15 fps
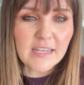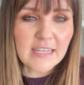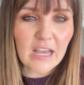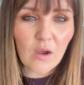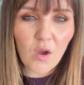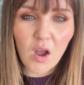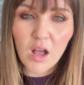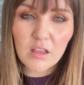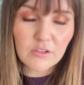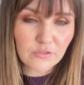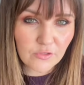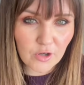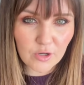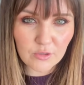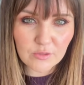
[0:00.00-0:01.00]
Now,
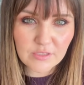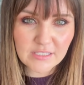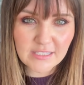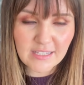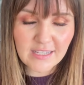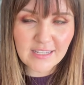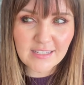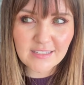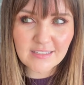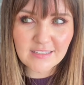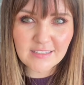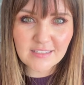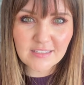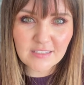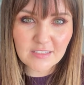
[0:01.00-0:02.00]
Olive Rose
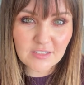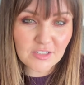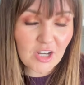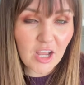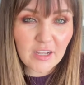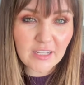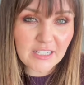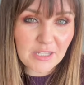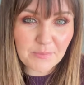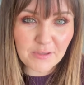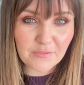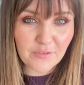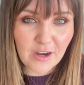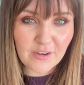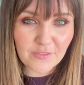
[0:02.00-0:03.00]
is not going to
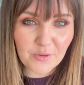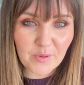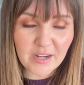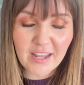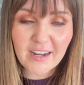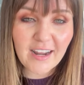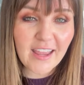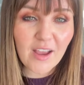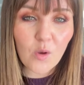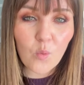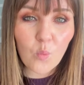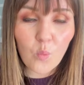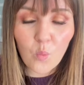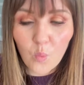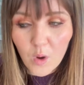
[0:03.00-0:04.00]
be for everyone, and I
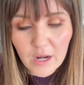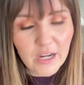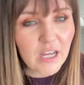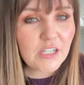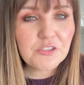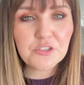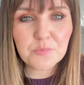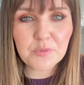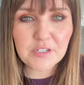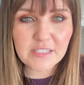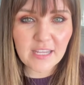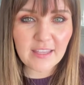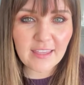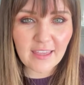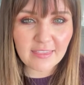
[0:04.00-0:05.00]

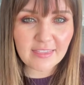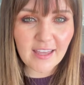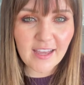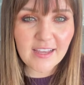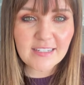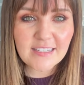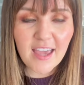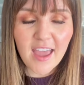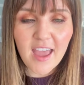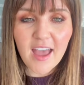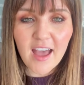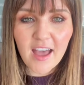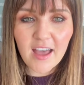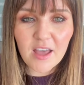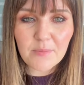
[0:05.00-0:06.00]
100% get that.
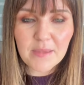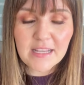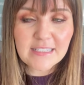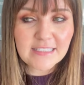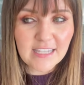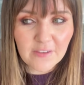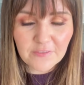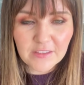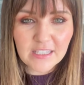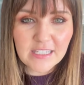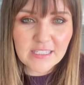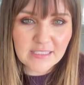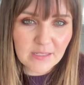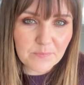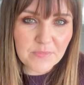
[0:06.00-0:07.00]
It
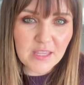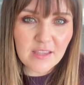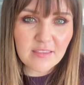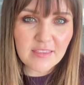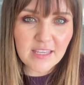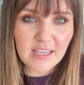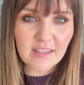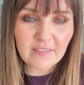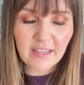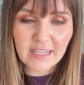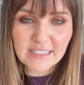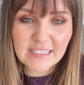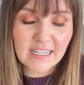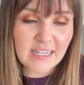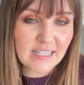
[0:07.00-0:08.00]
definitely is something that,
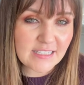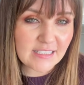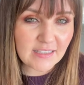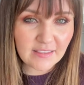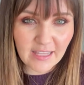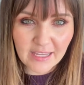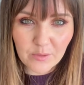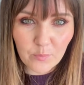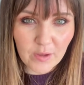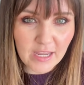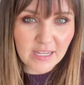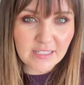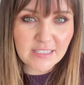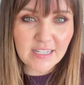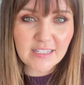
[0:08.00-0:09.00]
like I said, it's a
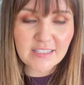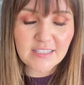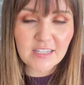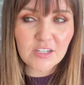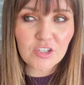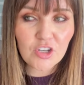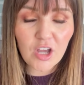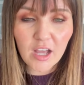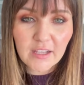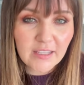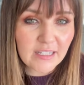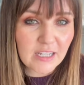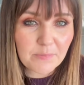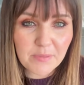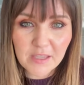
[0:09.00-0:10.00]
lightweight. It's
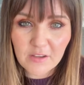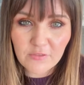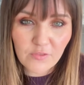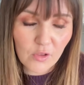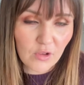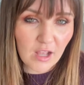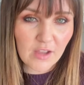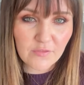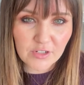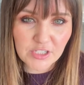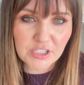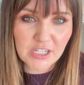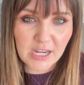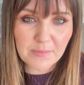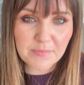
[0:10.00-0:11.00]
not going to be a full
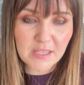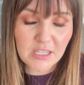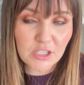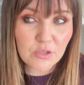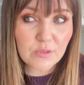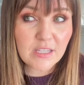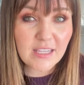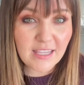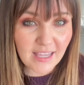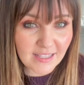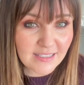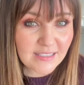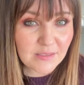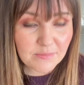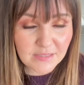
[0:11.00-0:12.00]
coverage type thing. You can
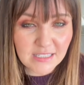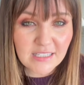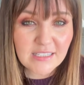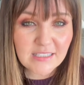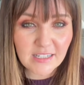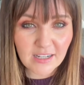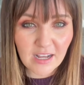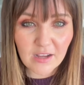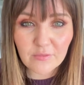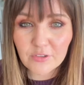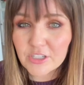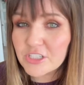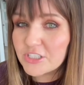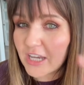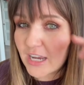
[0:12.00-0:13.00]
get some decent
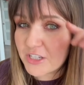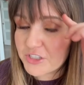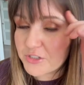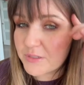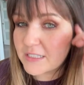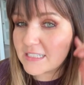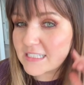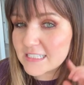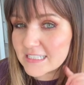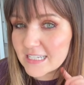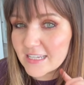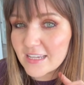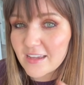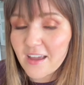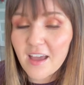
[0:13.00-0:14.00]
coverage, as you can
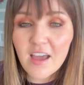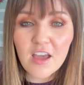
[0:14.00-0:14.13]
see